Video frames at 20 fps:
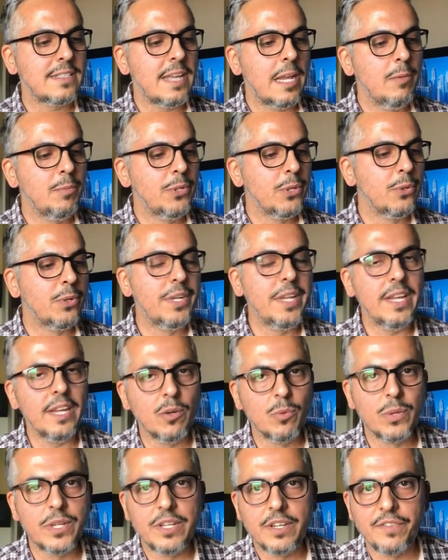has helped you
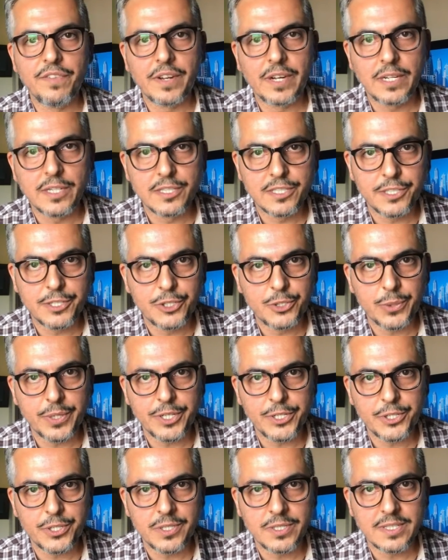deal with difficult
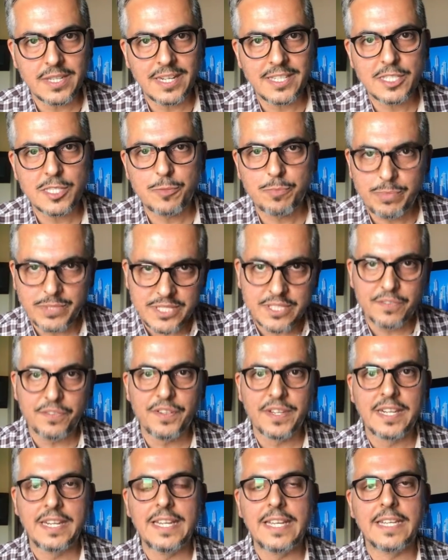situations and
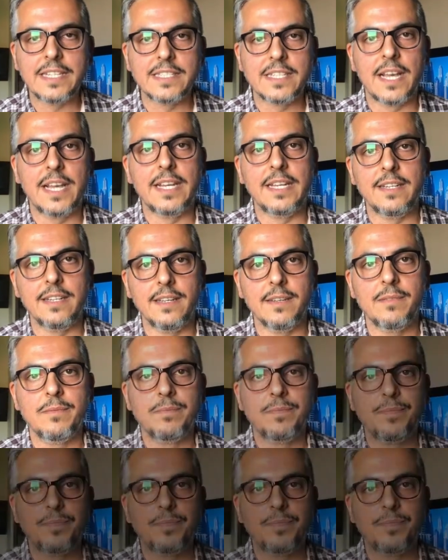specifically anxiety?